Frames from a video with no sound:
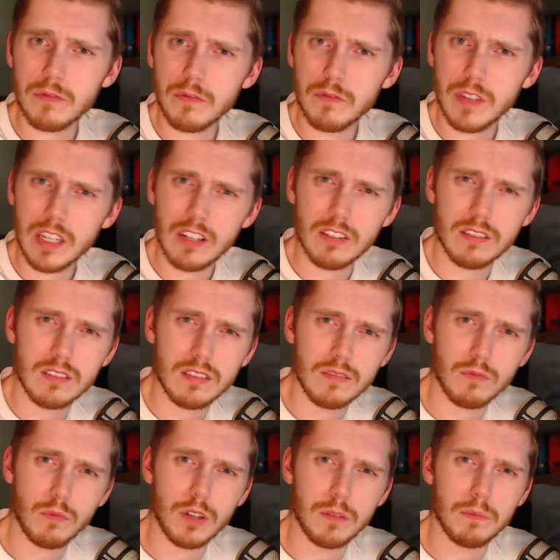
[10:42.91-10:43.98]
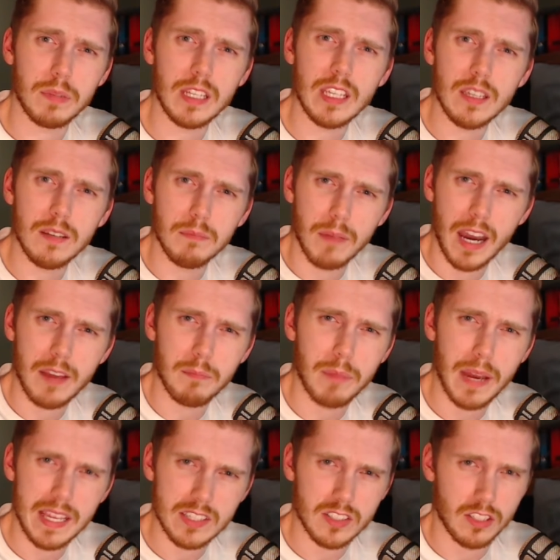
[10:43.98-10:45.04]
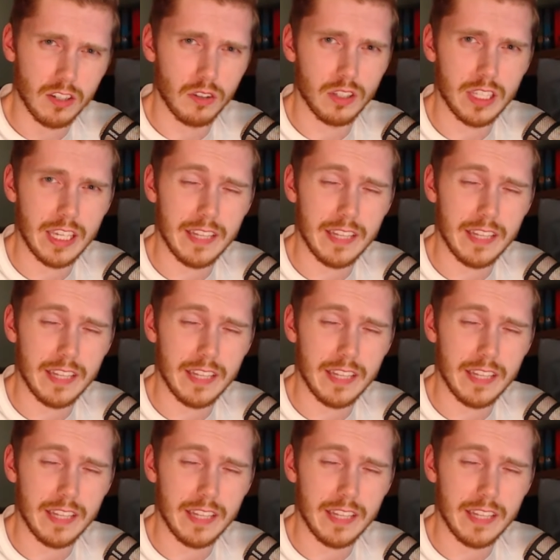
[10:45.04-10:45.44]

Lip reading: figured would be my best goalie,